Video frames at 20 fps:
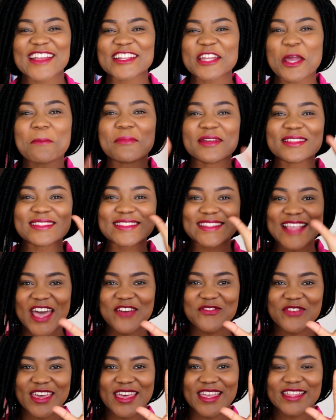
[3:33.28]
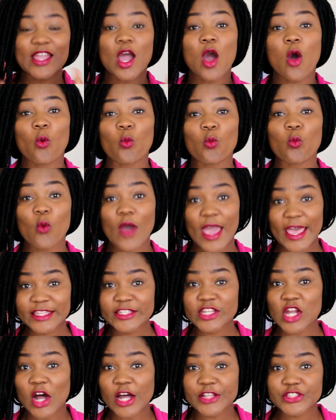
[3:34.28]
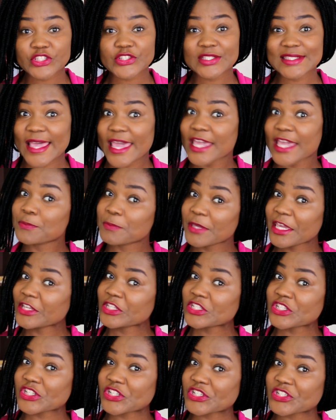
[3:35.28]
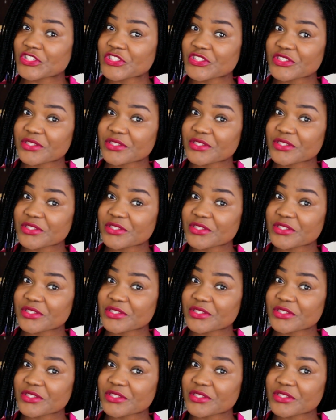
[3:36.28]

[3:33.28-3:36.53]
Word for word: number seven, when not to take pictures.